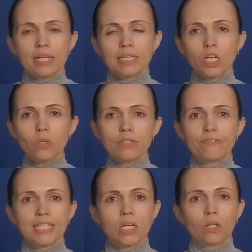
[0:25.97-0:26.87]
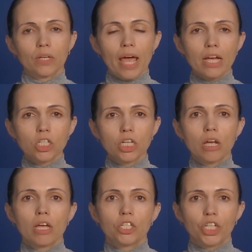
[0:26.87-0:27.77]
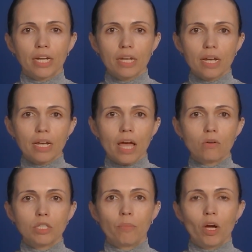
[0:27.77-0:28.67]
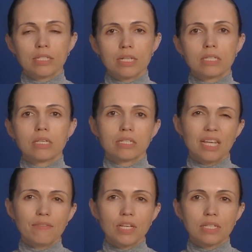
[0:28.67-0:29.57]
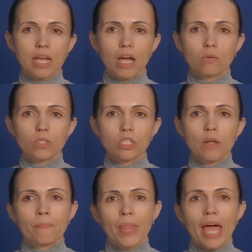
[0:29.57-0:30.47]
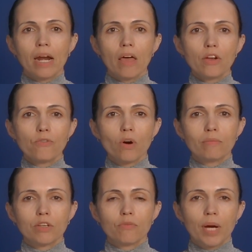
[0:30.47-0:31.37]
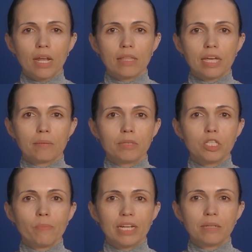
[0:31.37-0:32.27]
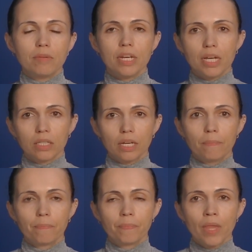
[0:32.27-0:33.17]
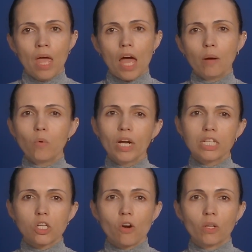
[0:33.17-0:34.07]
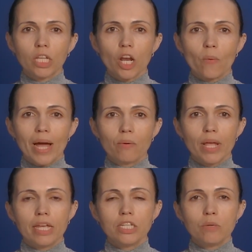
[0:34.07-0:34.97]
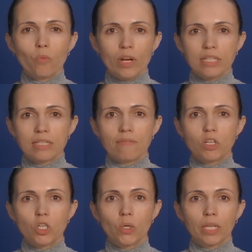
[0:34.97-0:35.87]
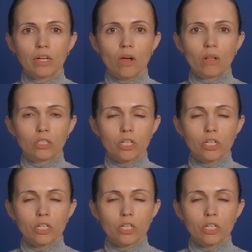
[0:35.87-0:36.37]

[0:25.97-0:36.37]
This includes physical cash, checking account deposits, savings accounts, and other forms of money that can be spent immediately. M1 is currently around $18.7 trillion.